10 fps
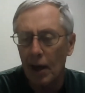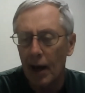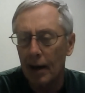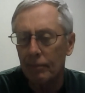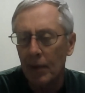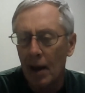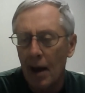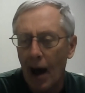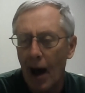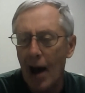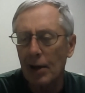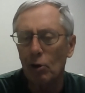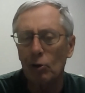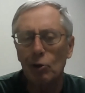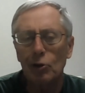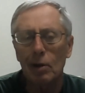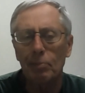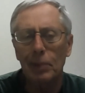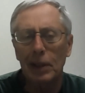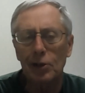Um, I don't use
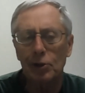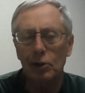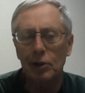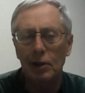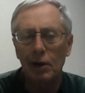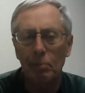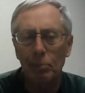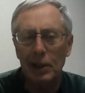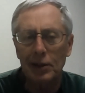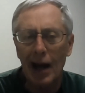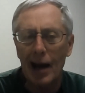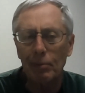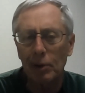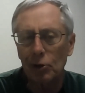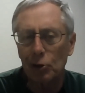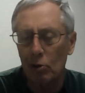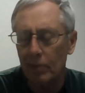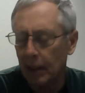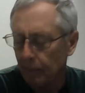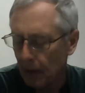them because they're pretty time
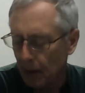consuming.